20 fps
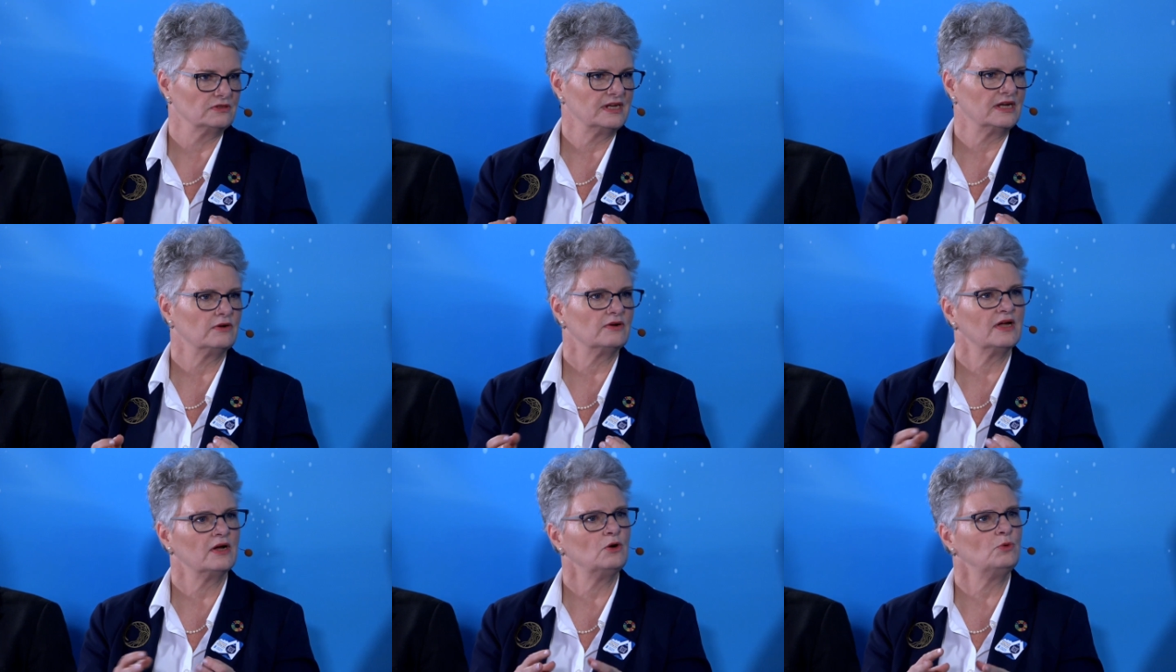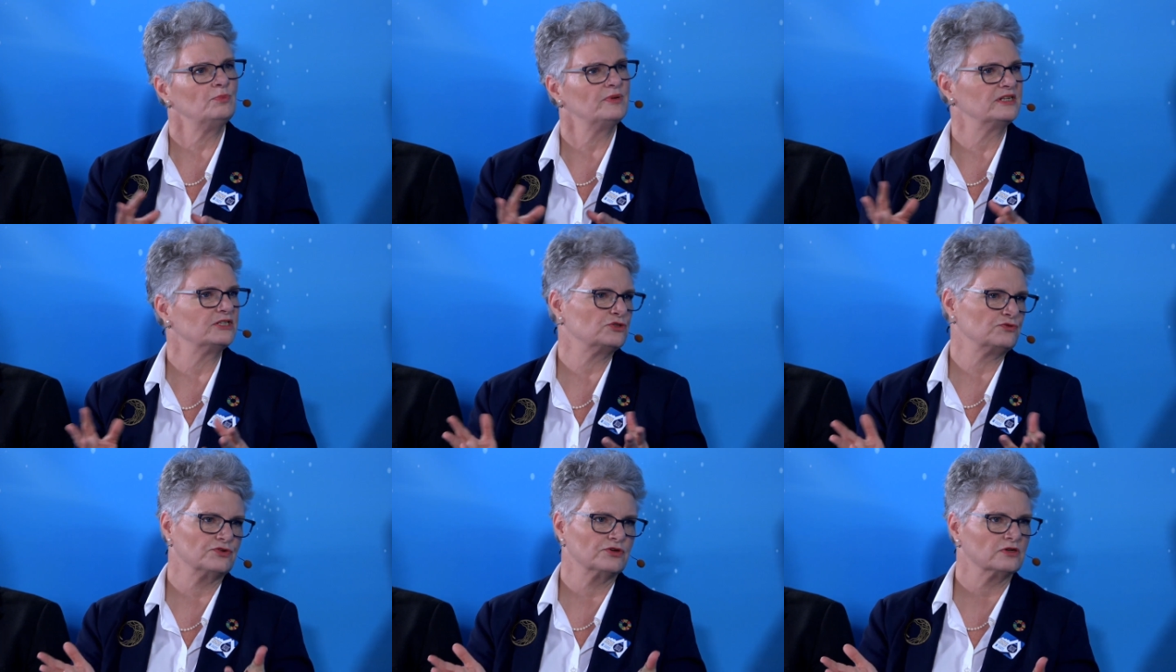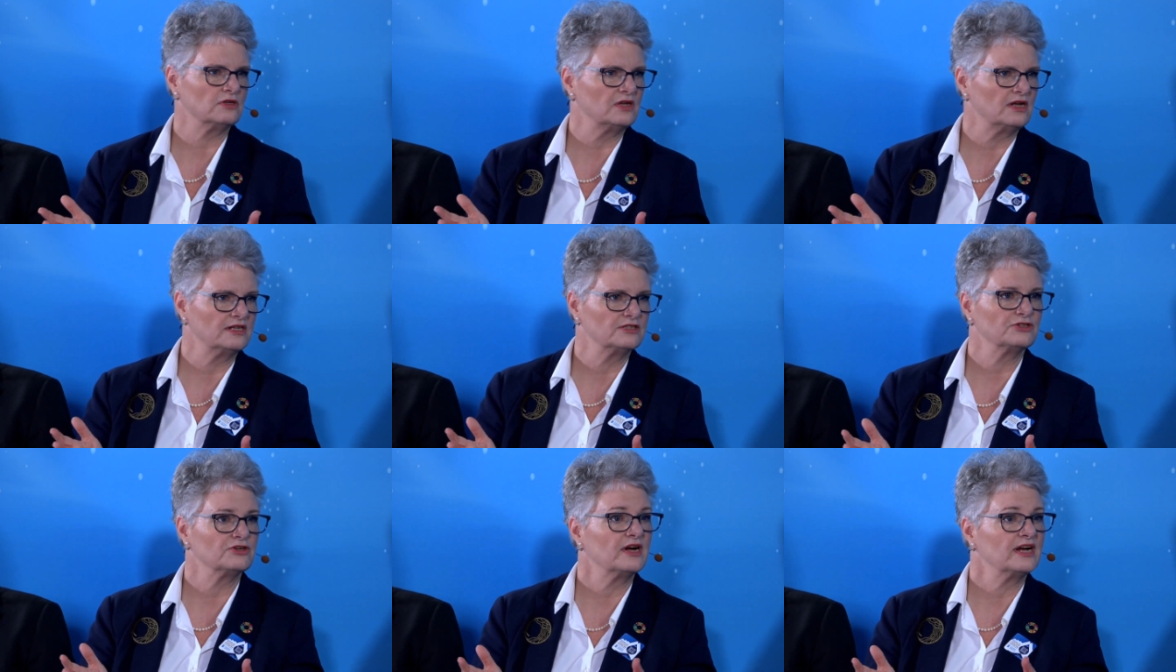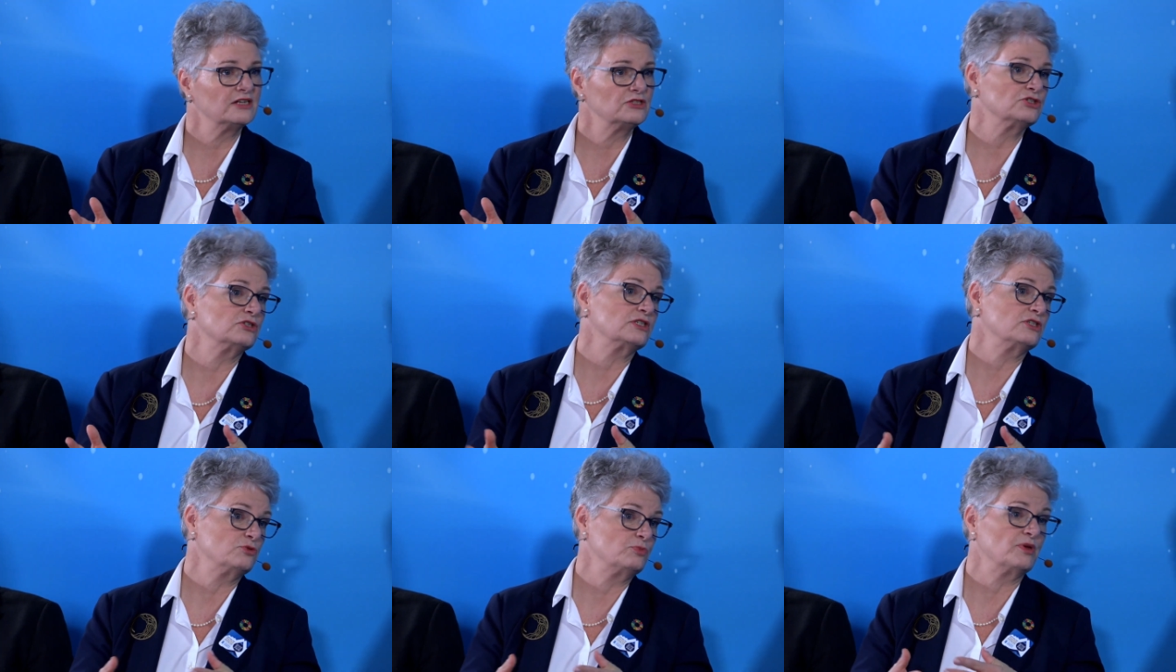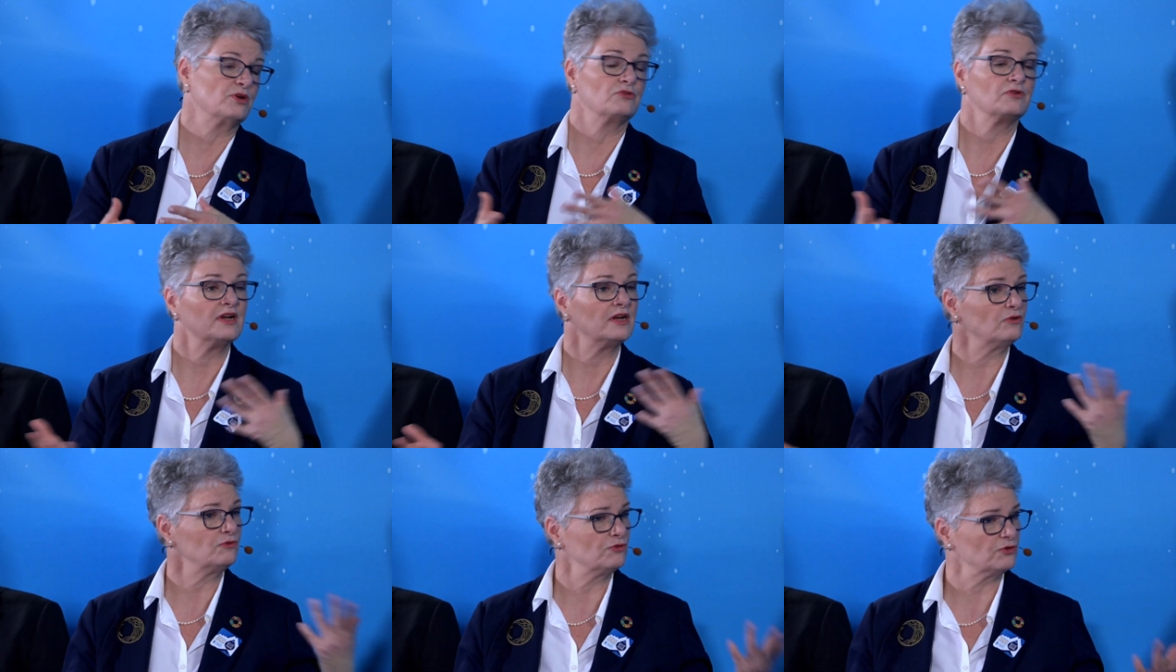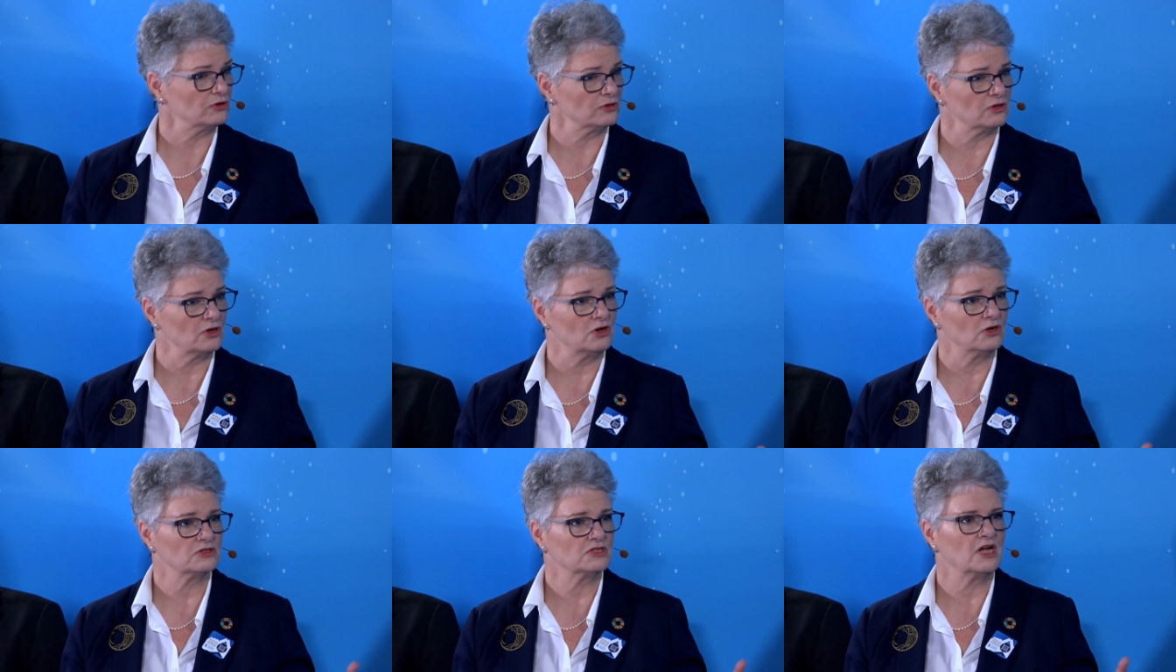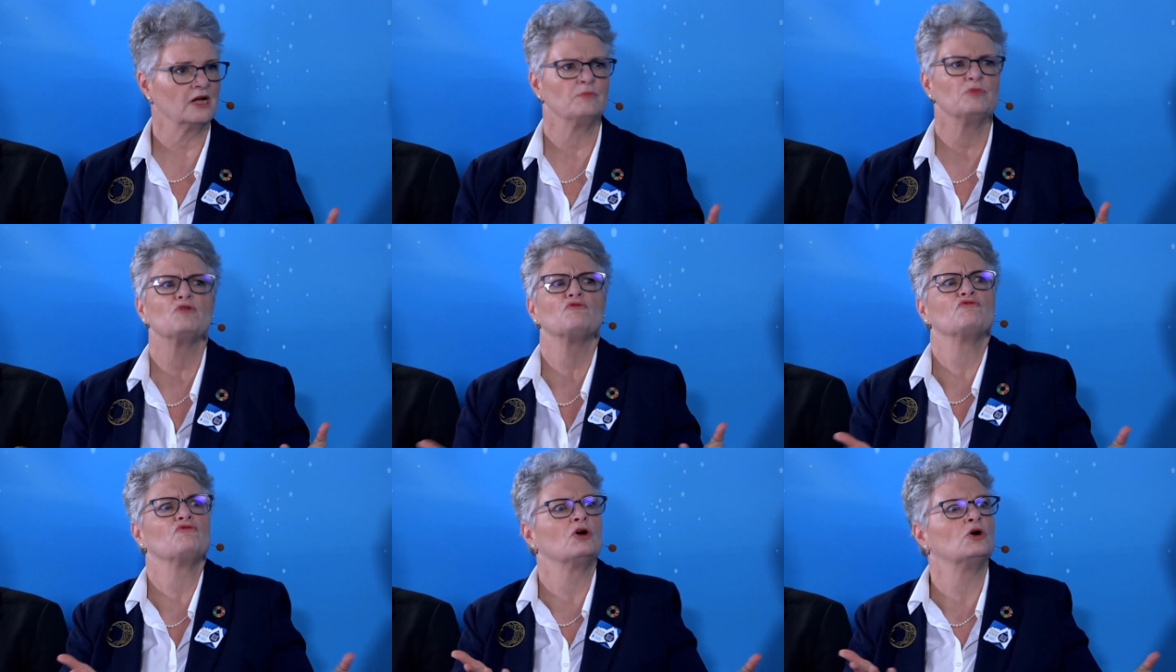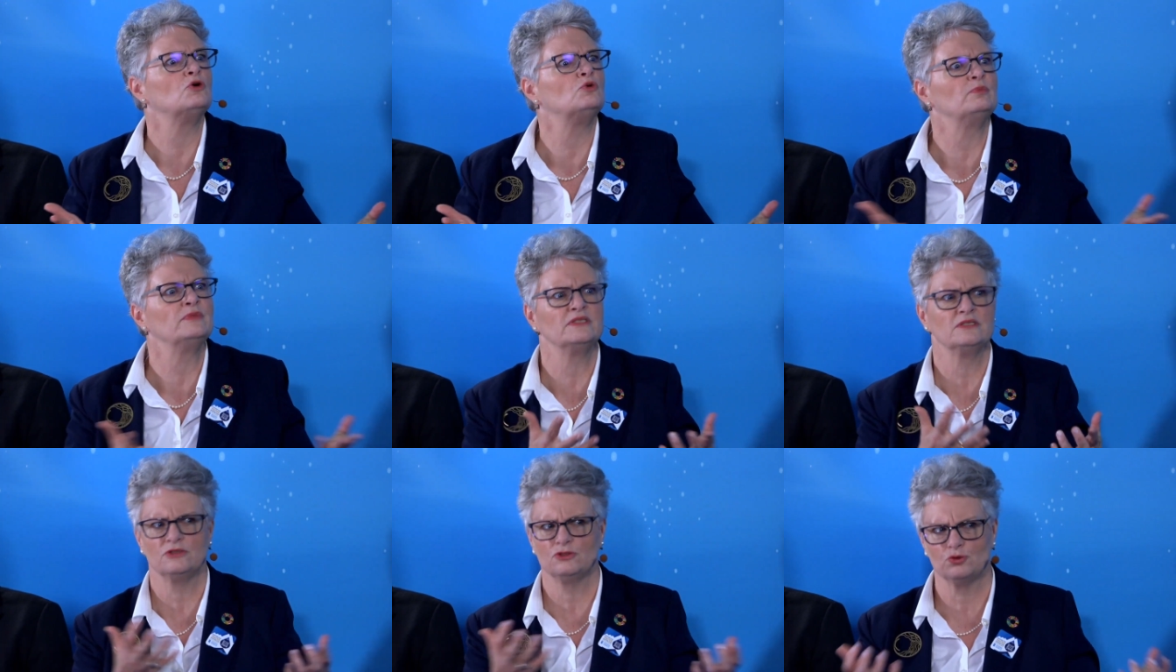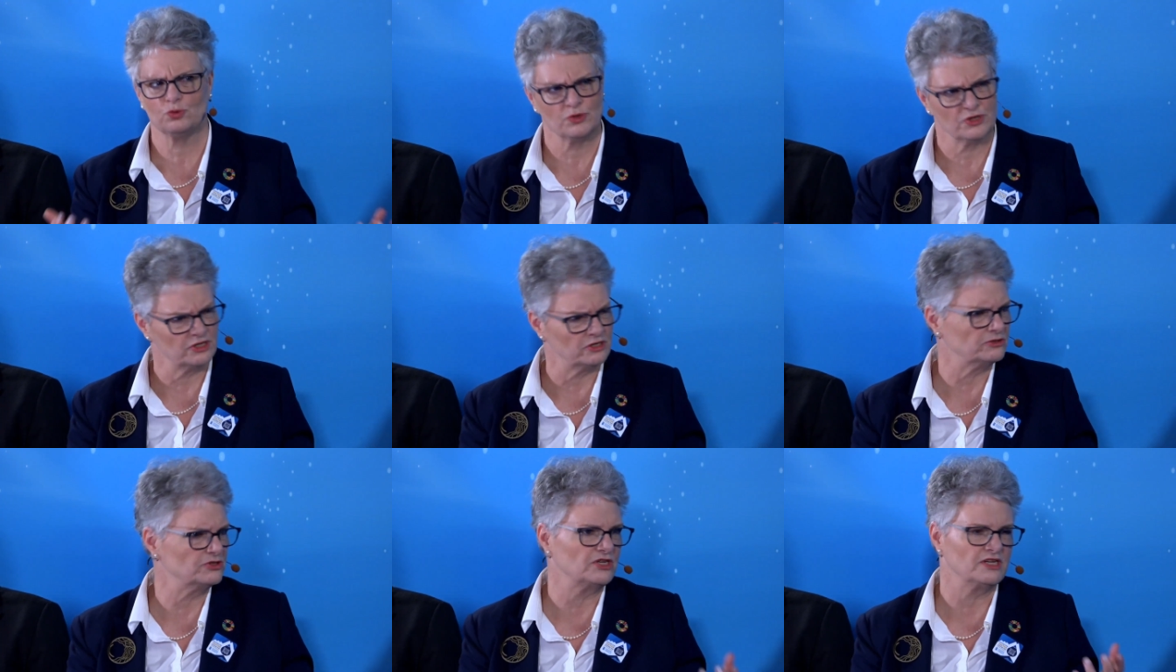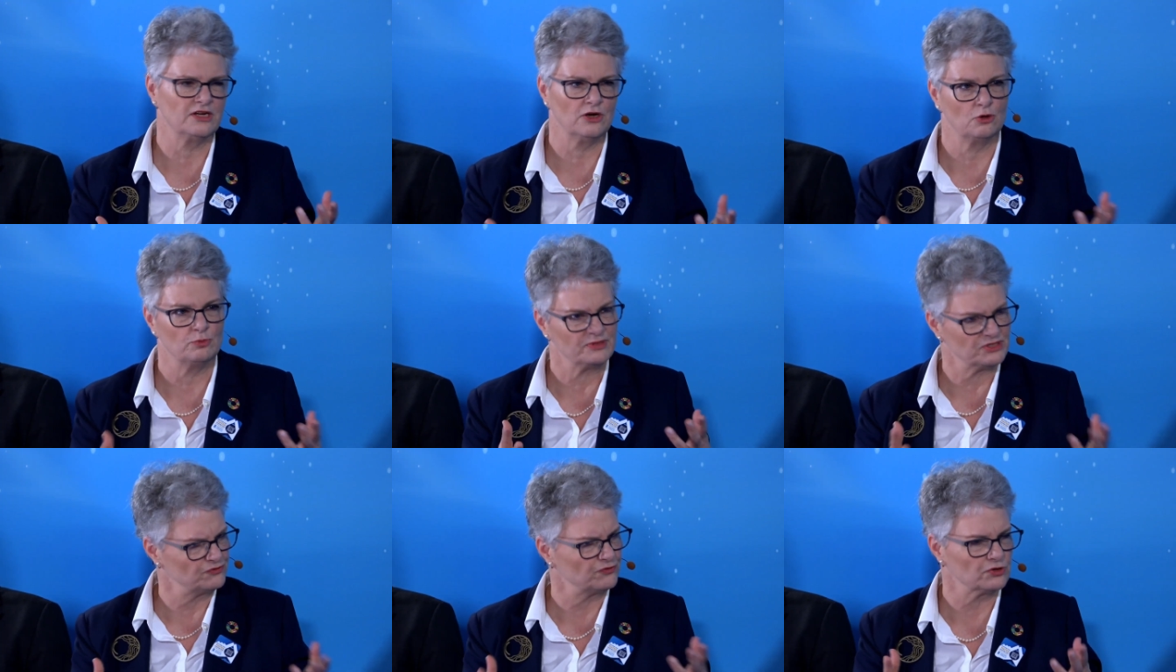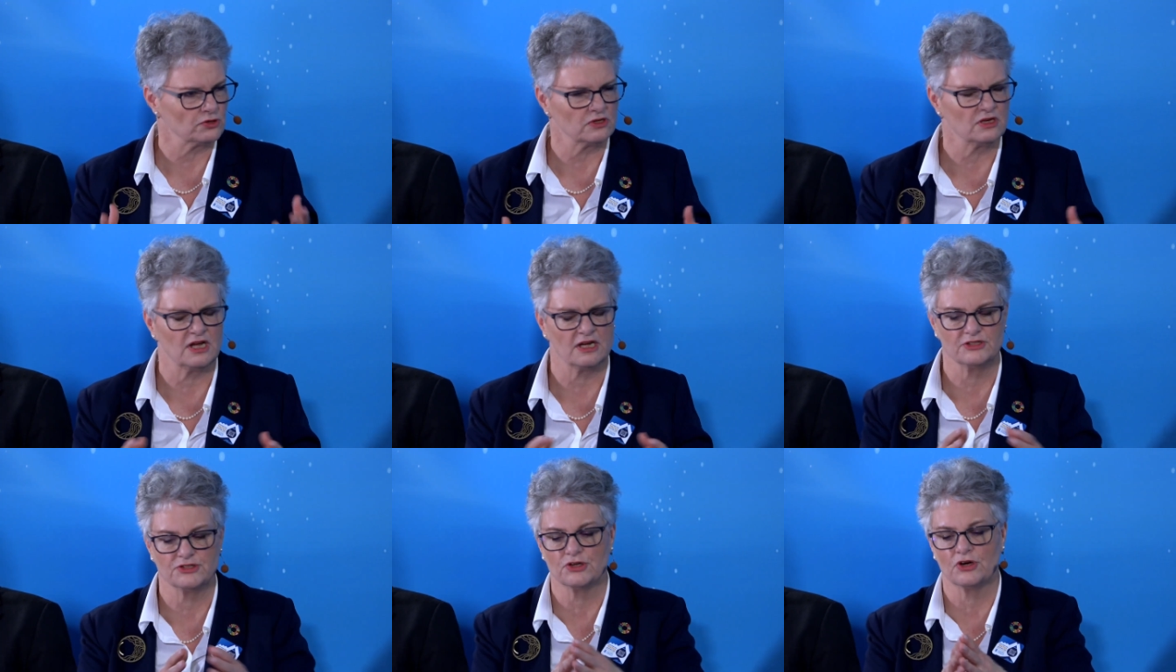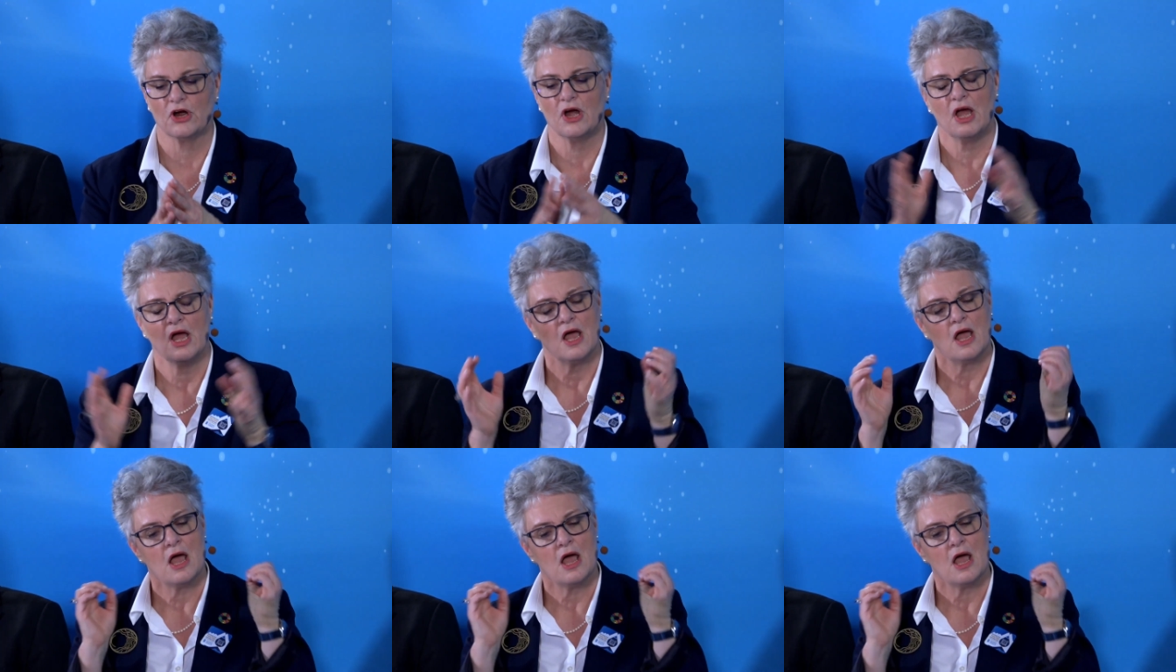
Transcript: Now, kelp-based fertilizer actually has been around for a long time. The Romans were using kelp as fertilizer.